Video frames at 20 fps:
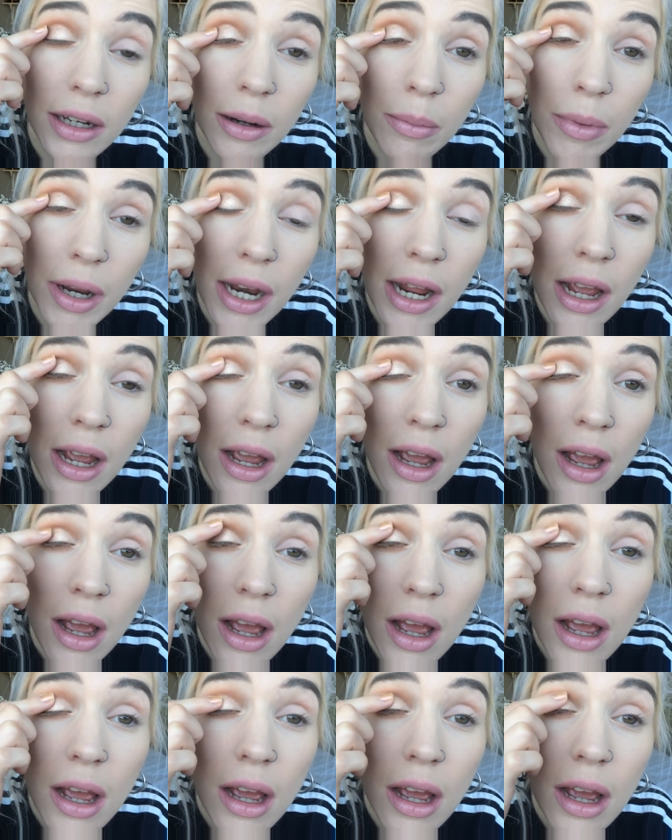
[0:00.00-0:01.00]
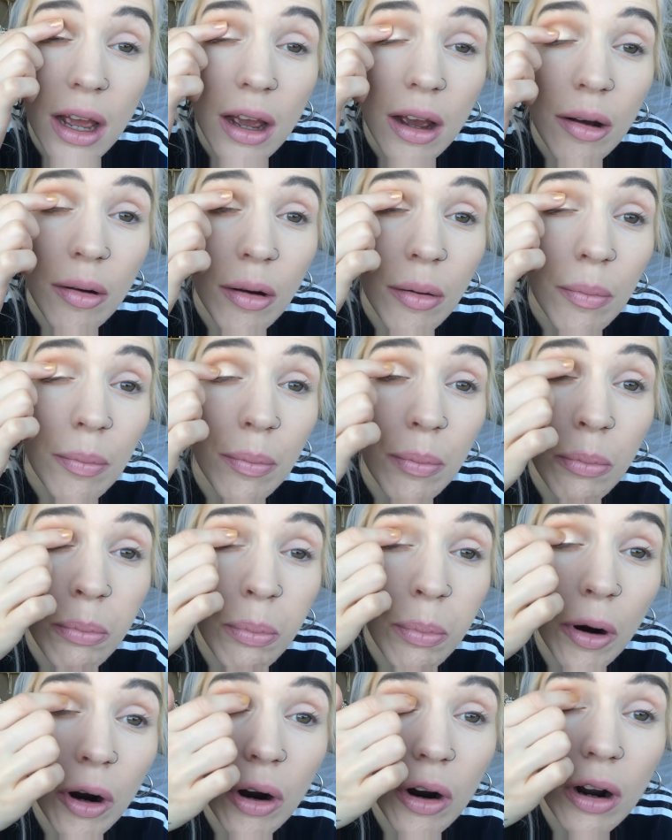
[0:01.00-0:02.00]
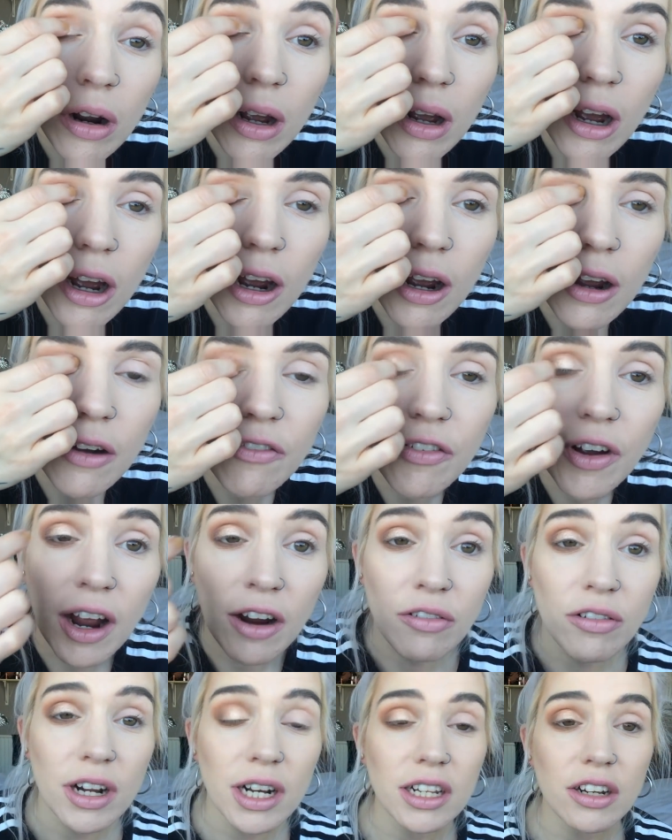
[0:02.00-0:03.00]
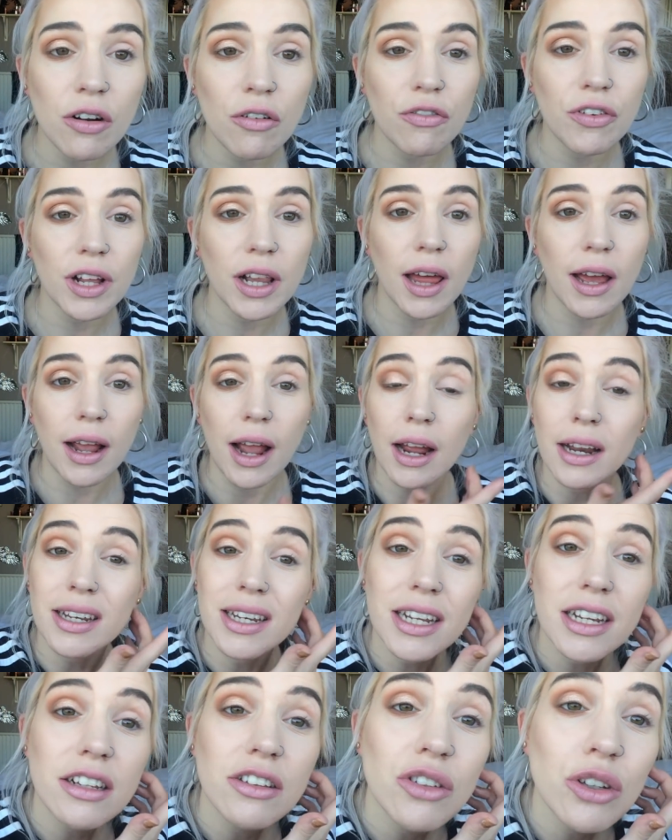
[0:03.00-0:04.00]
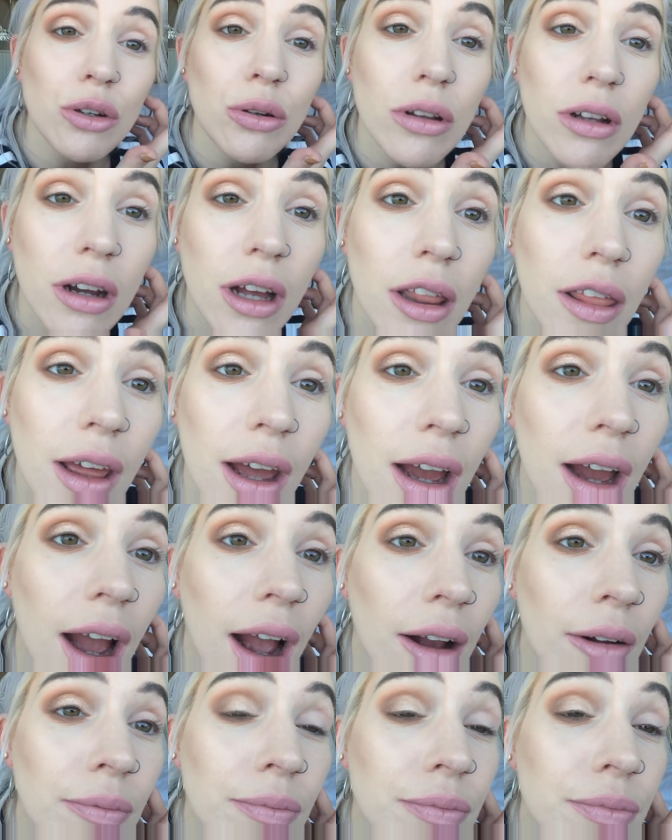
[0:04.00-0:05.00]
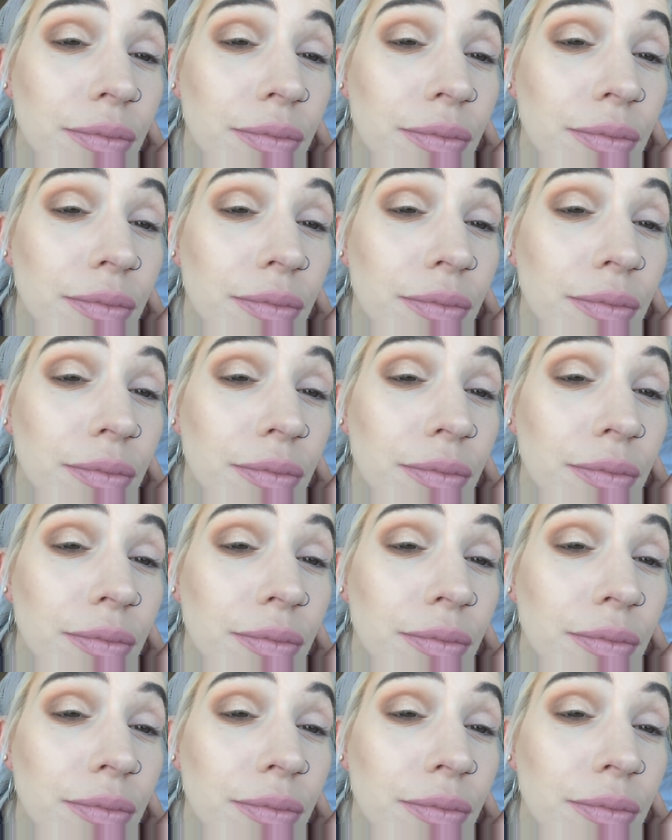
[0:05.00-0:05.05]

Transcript: in a minute. But I really don't feel like I need to. Look at that.